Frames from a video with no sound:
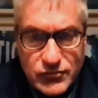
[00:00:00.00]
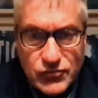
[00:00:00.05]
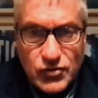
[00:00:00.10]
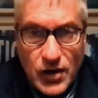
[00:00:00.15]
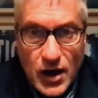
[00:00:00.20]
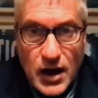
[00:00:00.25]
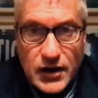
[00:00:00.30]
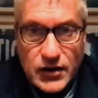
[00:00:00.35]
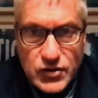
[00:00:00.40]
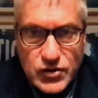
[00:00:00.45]

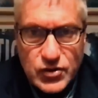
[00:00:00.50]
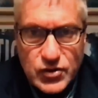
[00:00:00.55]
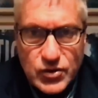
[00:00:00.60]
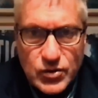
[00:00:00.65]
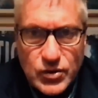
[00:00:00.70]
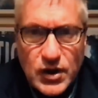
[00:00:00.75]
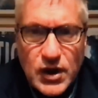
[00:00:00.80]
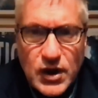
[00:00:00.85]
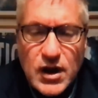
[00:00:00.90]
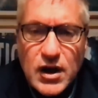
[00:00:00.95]
trying
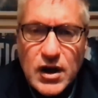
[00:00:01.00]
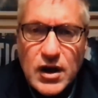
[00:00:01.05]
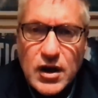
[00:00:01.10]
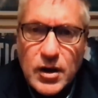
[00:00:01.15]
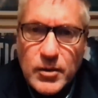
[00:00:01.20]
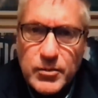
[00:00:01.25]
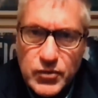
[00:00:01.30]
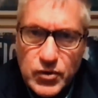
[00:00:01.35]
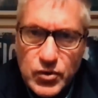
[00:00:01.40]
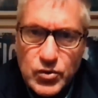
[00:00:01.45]
to
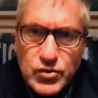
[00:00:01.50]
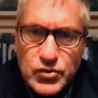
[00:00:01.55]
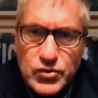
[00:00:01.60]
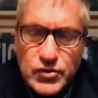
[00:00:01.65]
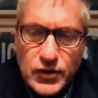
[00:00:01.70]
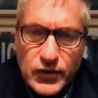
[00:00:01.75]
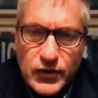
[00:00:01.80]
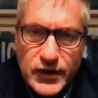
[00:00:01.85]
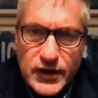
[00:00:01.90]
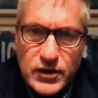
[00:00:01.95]
abuse
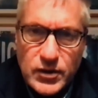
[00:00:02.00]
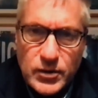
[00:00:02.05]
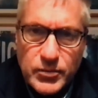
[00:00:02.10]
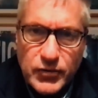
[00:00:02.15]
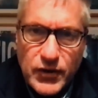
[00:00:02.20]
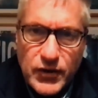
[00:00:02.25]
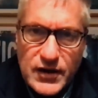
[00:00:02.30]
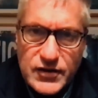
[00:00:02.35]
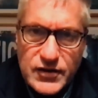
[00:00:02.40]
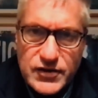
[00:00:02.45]
the legal
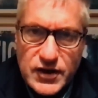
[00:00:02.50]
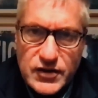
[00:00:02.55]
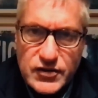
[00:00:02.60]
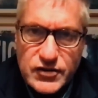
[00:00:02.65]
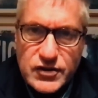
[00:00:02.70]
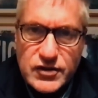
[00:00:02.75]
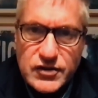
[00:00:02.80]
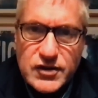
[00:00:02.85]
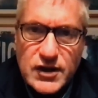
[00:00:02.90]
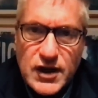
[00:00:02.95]
process
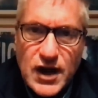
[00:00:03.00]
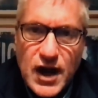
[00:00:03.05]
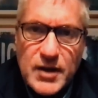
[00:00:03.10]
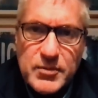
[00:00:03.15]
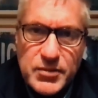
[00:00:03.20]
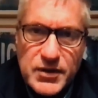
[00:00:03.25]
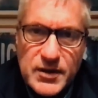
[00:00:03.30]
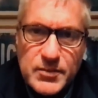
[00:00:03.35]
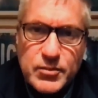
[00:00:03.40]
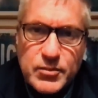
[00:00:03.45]
to deny
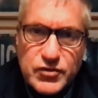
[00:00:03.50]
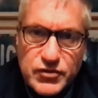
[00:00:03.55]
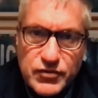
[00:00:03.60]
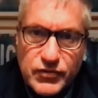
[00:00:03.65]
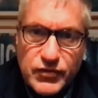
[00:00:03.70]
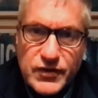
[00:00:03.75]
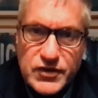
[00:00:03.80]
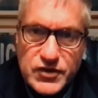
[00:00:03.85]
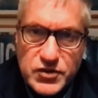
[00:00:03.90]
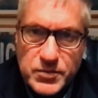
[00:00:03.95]
people's
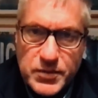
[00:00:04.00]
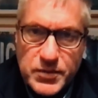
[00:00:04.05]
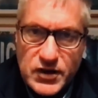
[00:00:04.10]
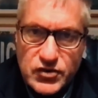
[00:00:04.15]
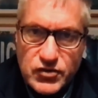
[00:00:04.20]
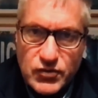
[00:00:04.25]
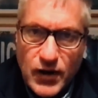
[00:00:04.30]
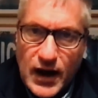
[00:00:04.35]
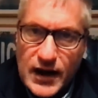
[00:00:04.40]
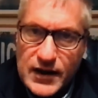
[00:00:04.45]
free
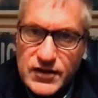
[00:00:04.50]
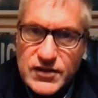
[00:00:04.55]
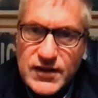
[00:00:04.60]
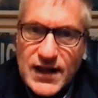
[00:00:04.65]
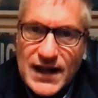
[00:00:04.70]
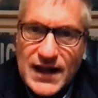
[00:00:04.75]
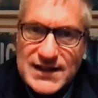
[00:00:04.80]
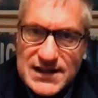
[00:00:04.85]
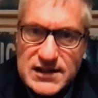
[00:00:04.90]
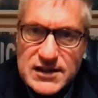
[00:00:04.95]
speech rights.
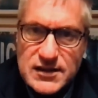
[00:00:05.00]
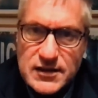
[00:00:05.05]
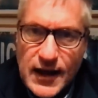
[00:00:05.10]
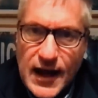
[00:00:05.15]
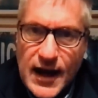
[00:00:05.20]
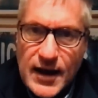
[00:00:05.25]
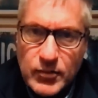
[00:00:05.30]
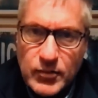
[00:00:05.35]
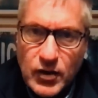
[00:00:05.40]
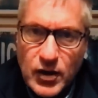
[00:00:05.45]
That's a
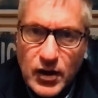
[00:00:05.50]
slap